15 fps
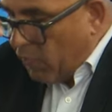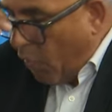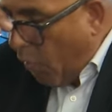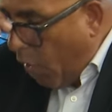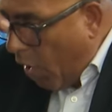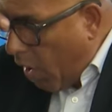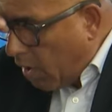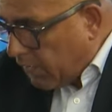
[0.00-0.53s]
and
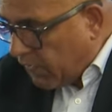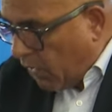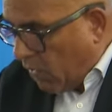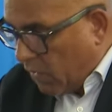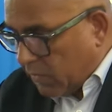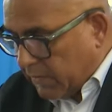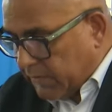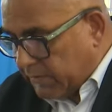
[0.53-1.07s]
all
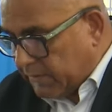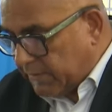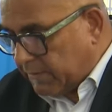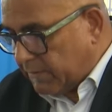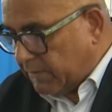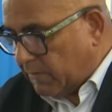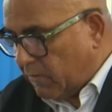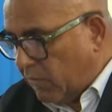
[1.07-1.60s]

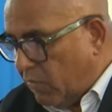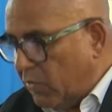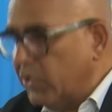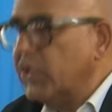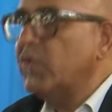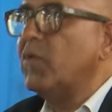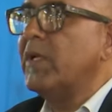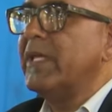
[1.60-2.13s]
those
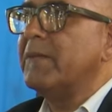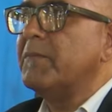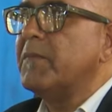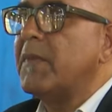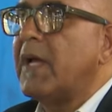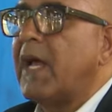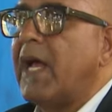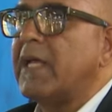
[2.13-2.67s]
who knew
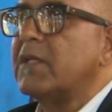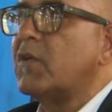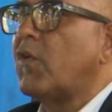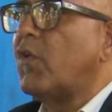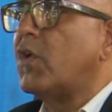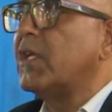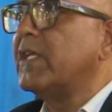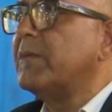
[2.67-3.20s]
him
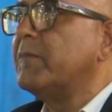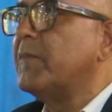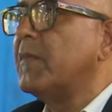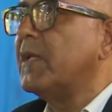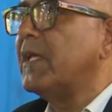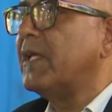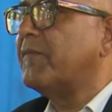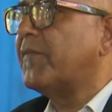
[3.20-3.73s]
and called
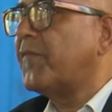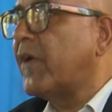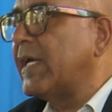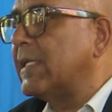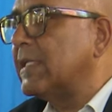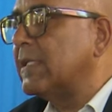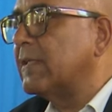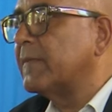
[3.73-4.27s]
him a
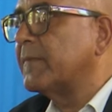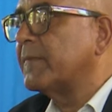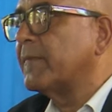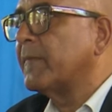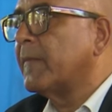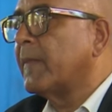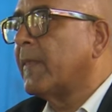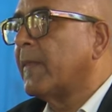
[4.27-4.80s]
friend.
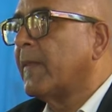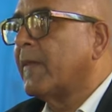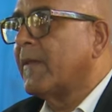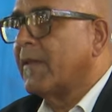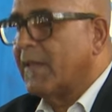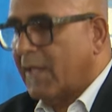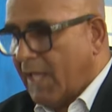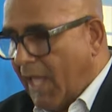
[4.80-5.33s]

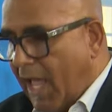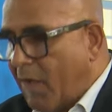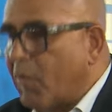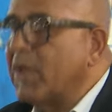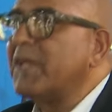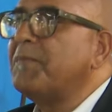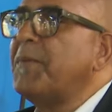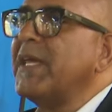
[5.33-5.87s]

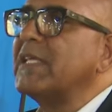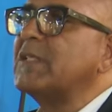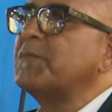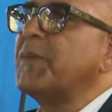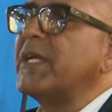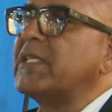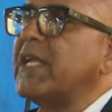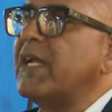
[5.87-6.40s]
I want to pay
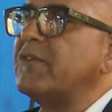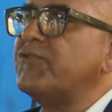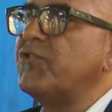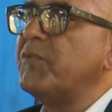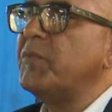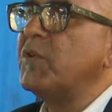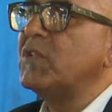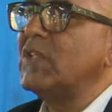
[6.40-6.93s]

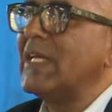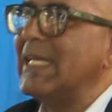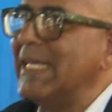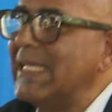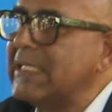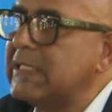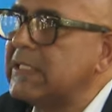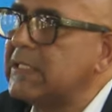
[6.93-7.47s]
special tribute
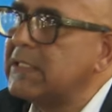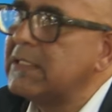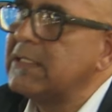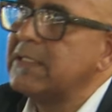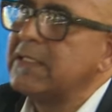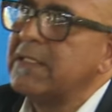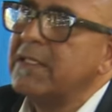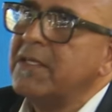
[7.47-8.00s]
to
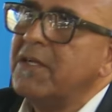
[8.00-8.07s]
Liz,